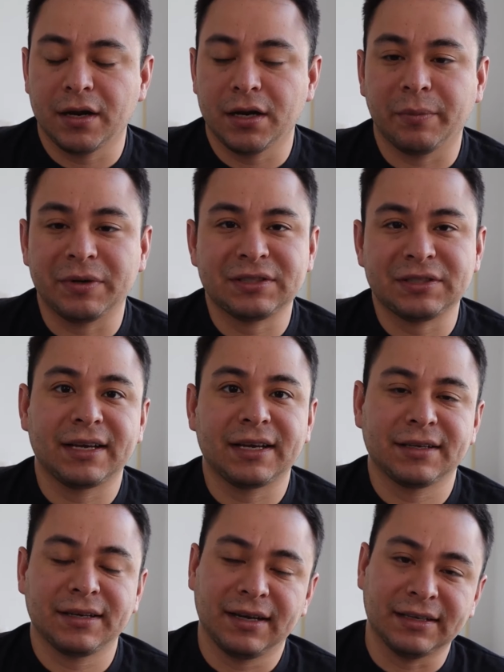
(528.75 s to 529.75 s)
Number
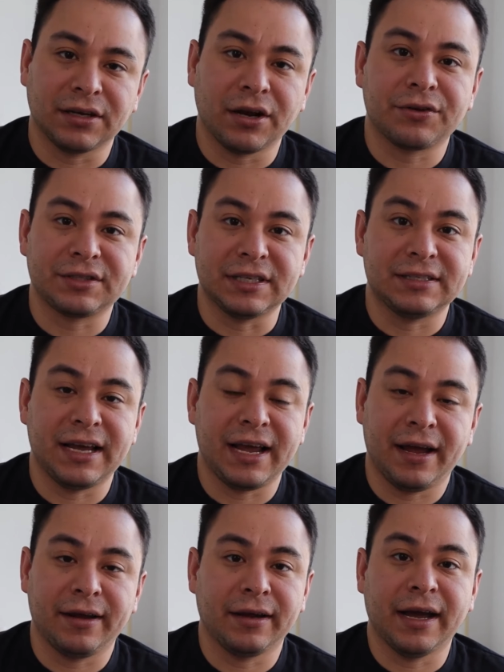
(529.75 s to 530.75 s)
6 is another
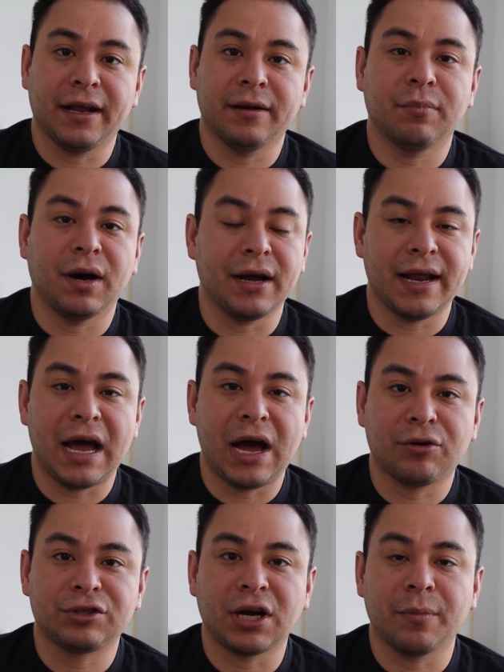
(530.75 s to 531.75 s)
CTA. Again, buy
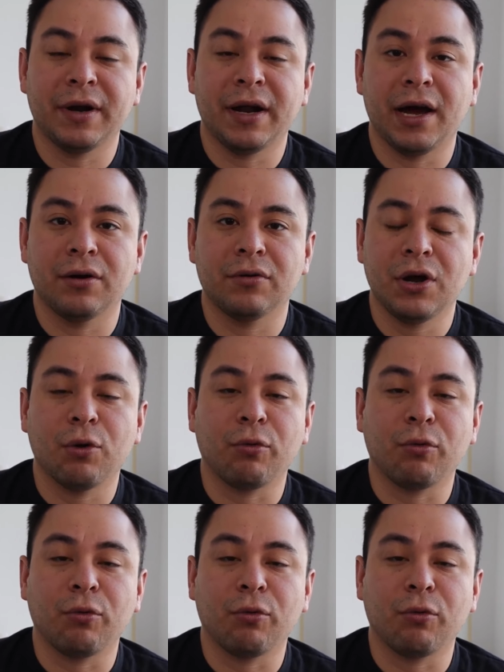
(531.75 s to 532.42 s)
now, shop now.